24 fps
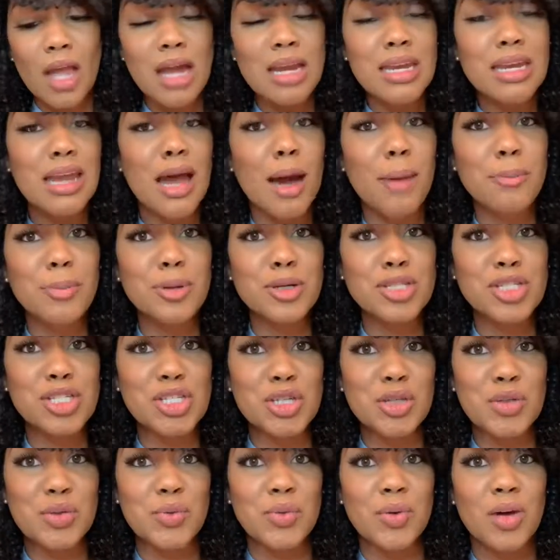Number
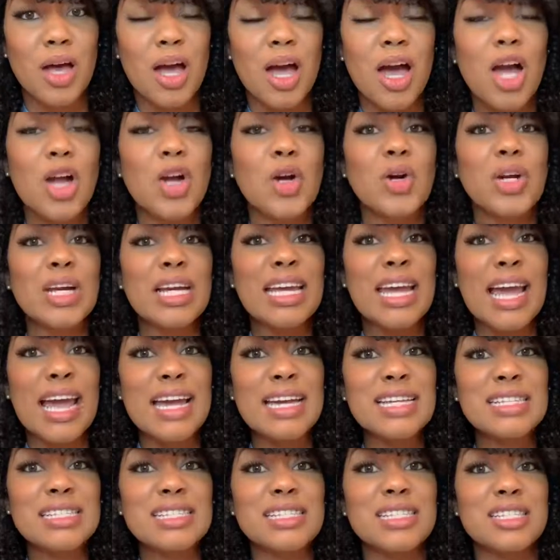two,
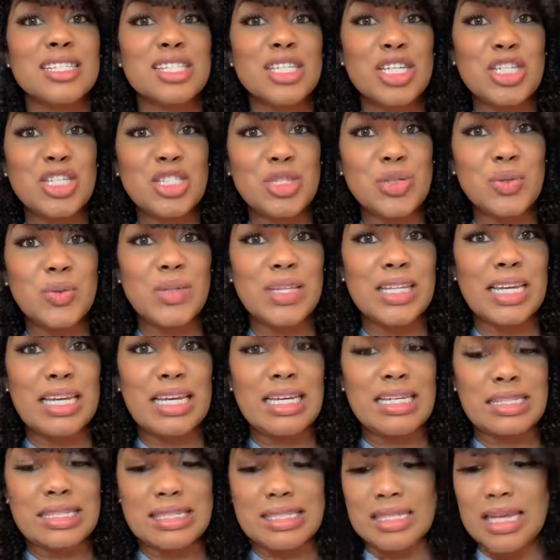create to-do
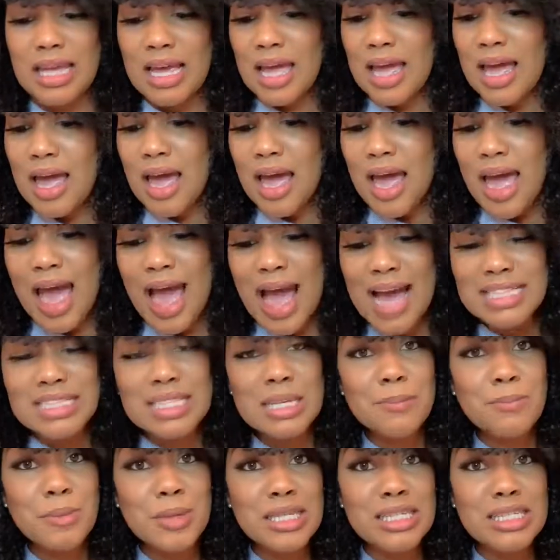lists.
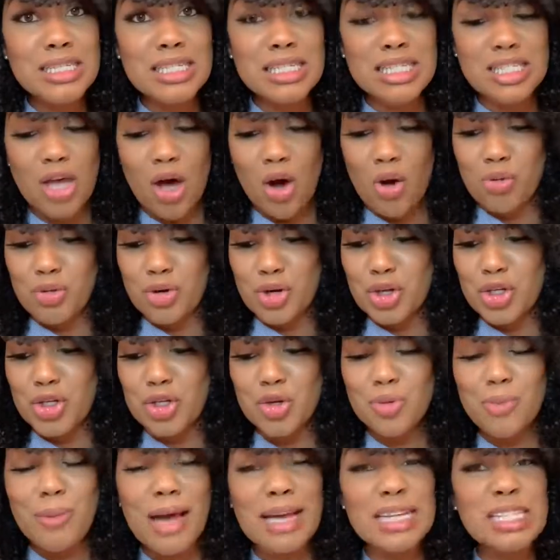As a business owner,
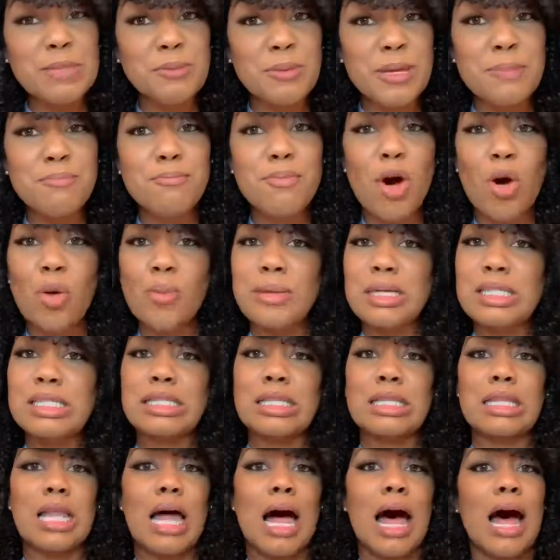you might spend
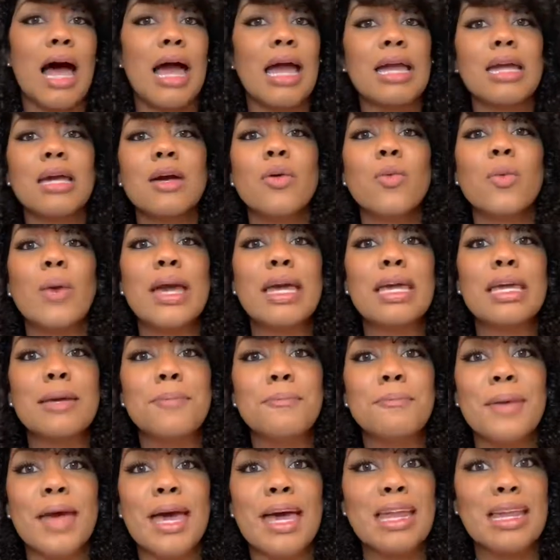moments lying awake
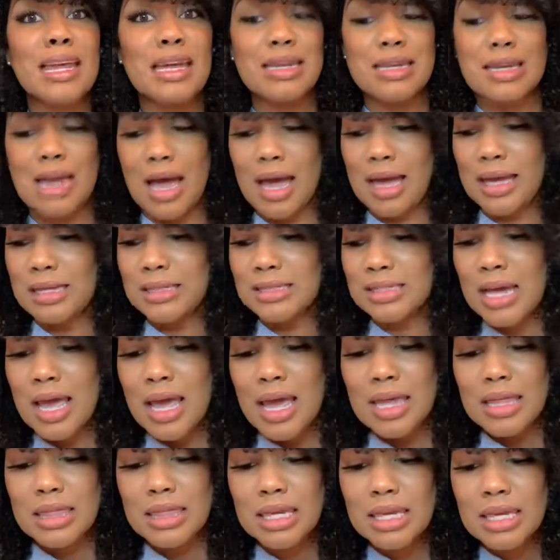in bed at night
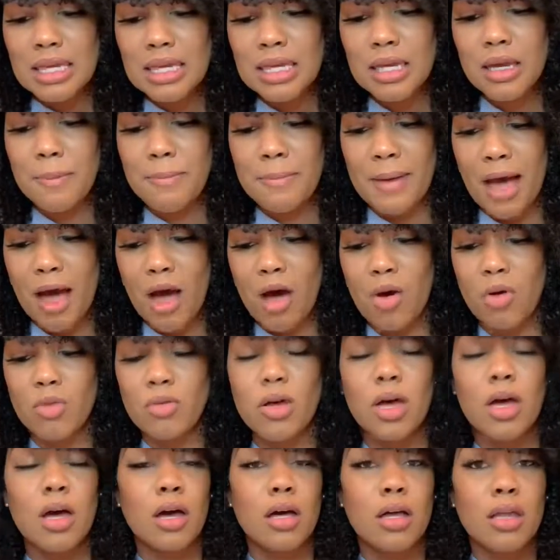thinking
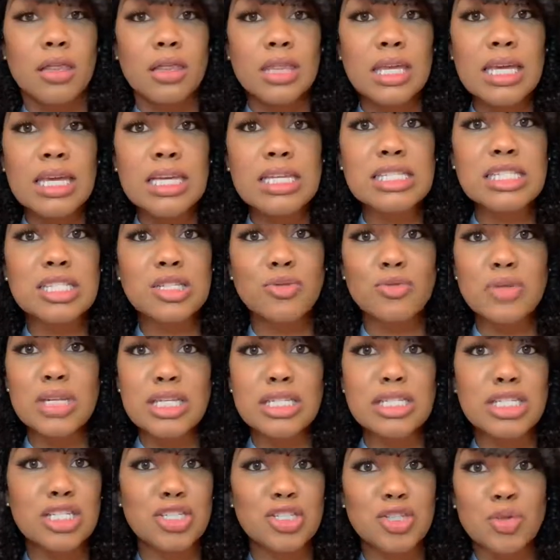about things you
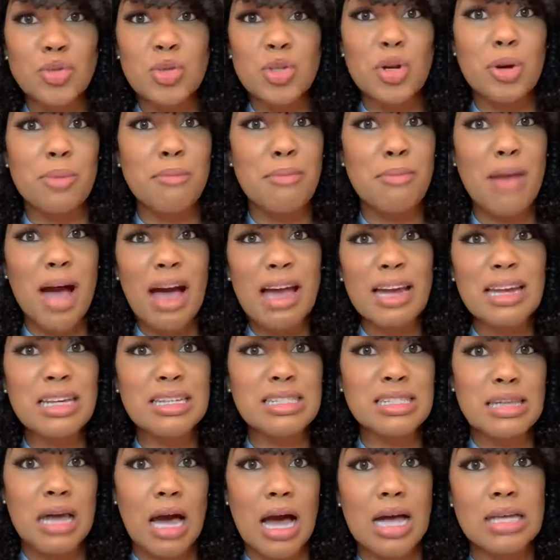need to do. Your mind
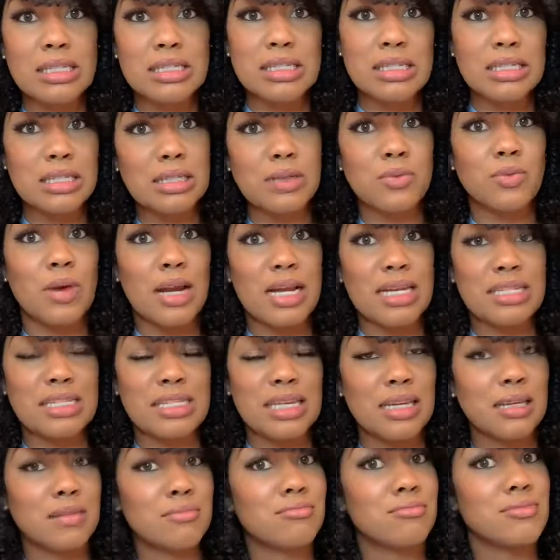is constantly
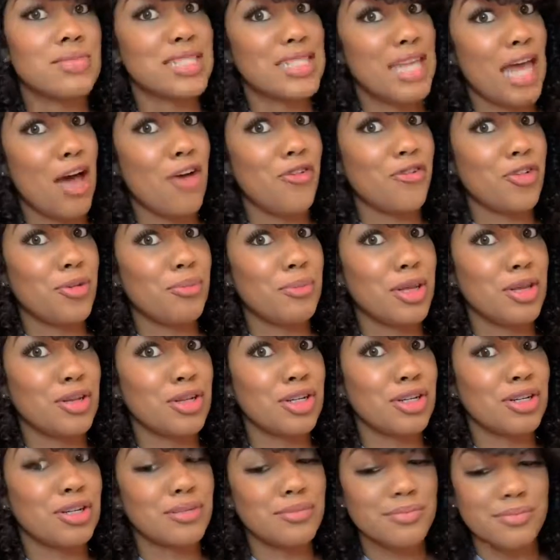racing. Sound
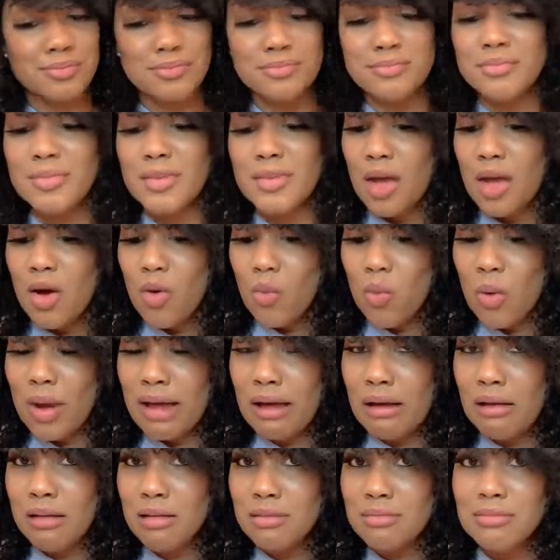familiar?
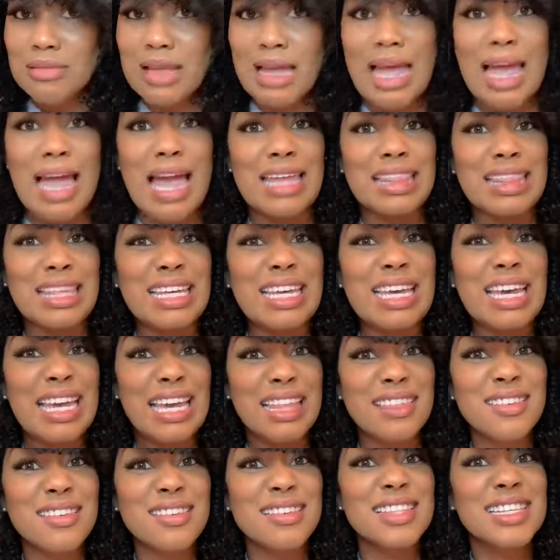Well, at the
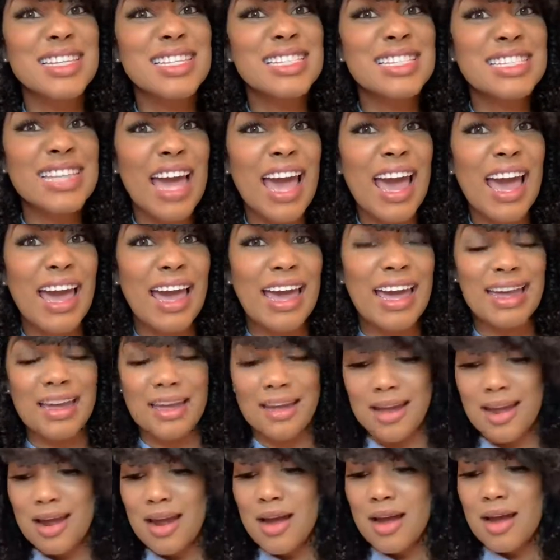end of the
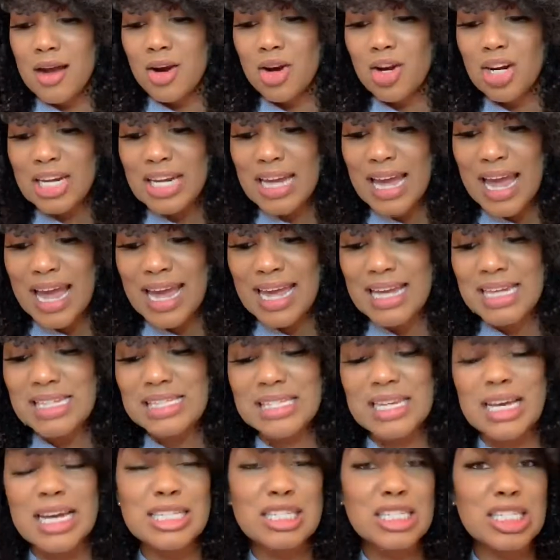day,
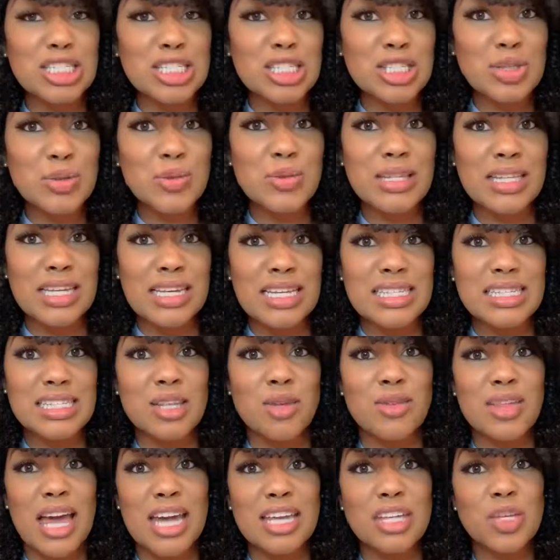Create a to-do list
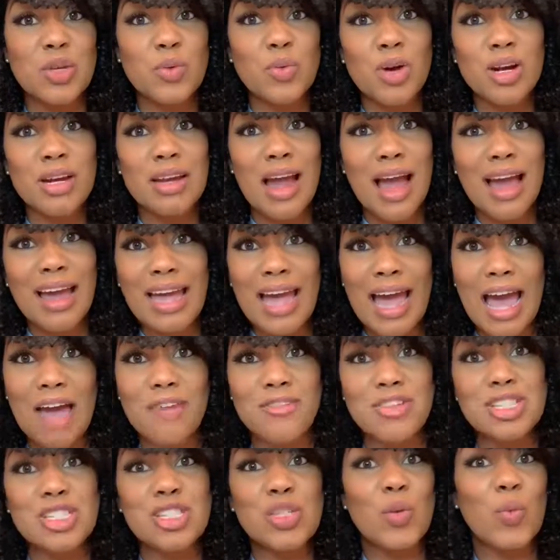so that you are not
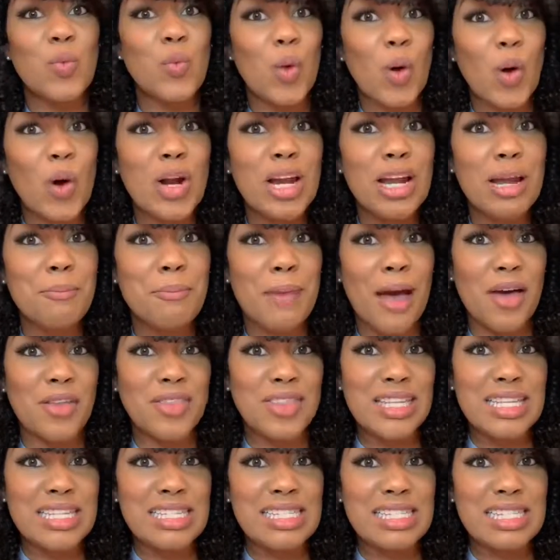having to worry
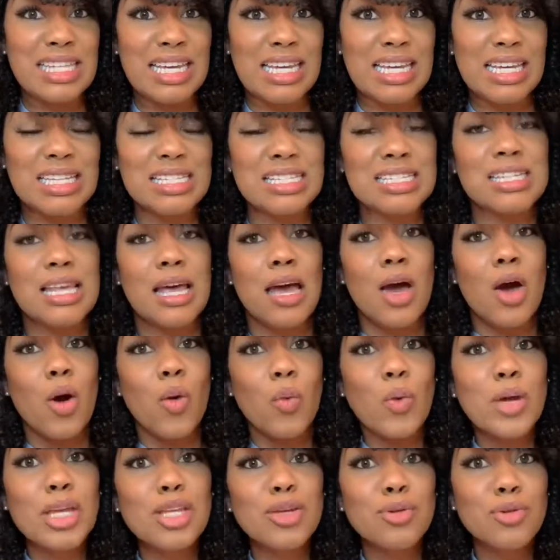about these things
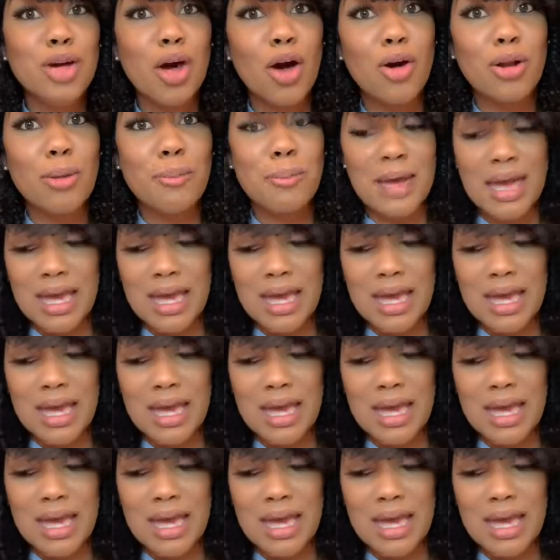when you go to